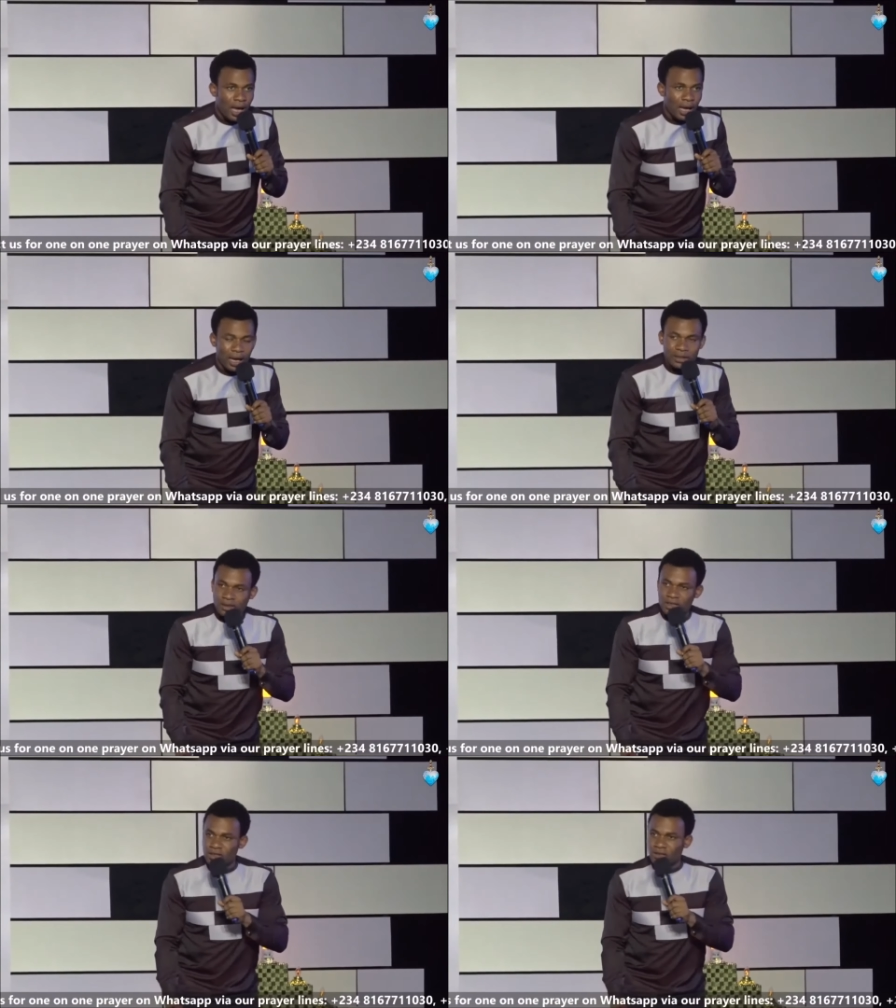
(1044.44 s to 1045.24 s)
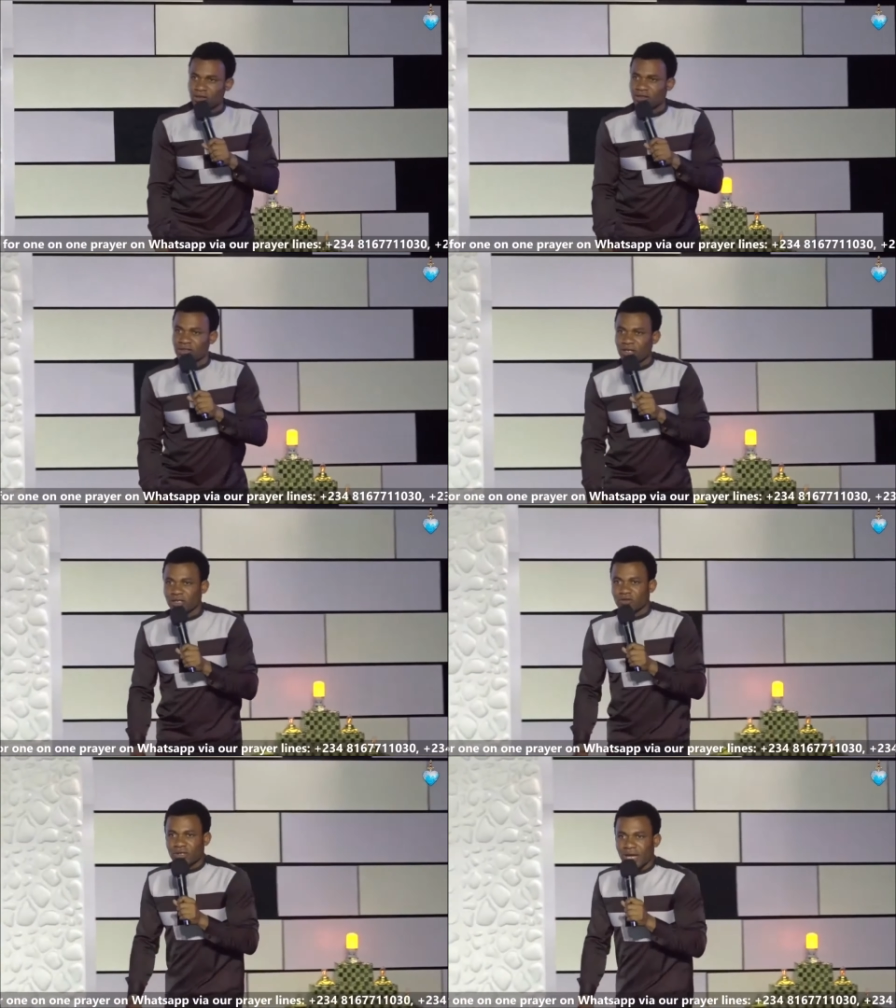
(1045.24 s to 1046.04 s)
And Jesus see a
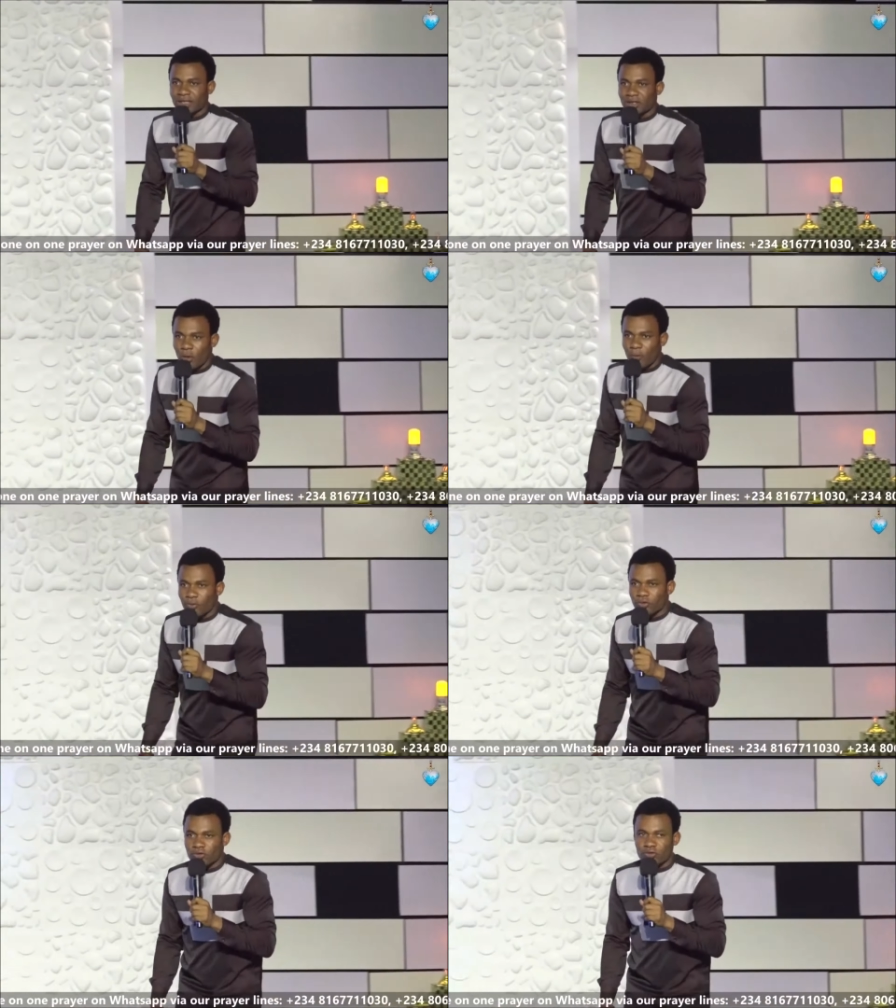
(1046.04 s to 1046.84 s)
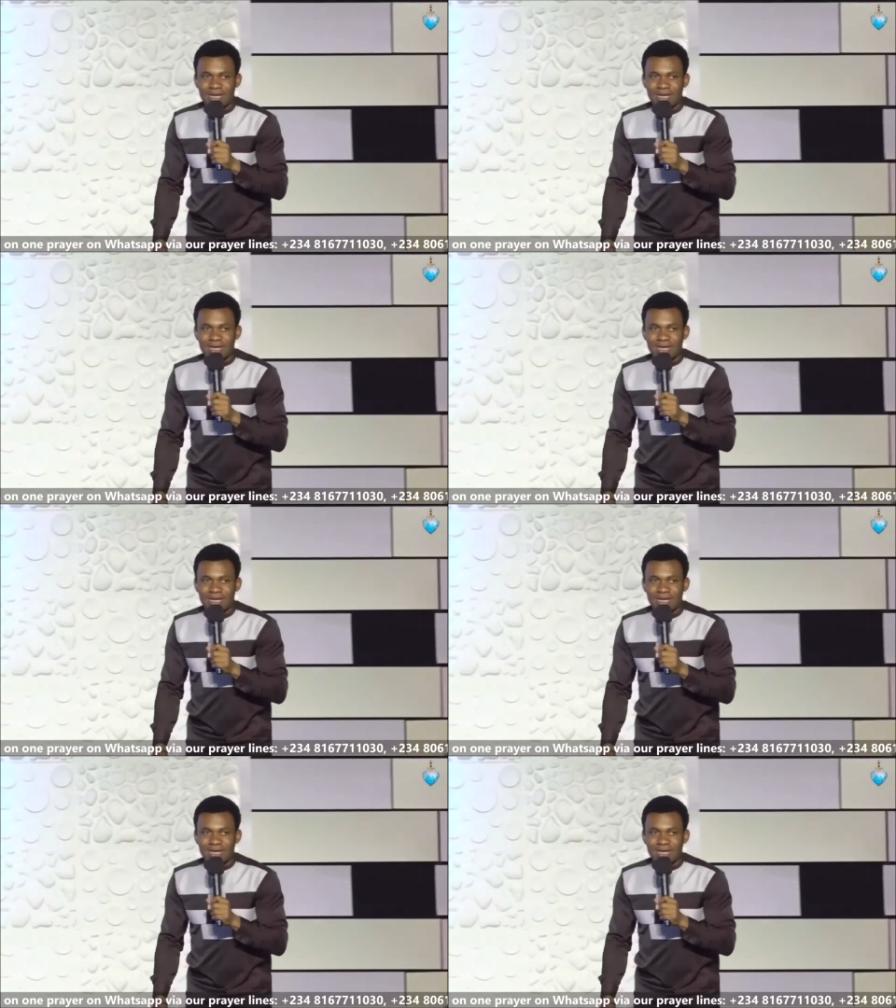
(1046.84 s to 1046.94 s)
tree that did not produce.